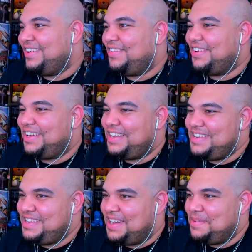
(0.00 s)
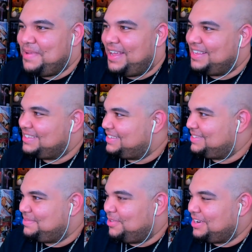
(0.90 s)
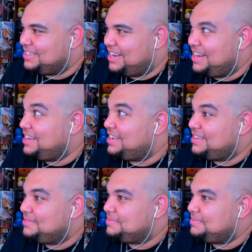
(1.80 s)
What a dumbass. Mark is an idiot.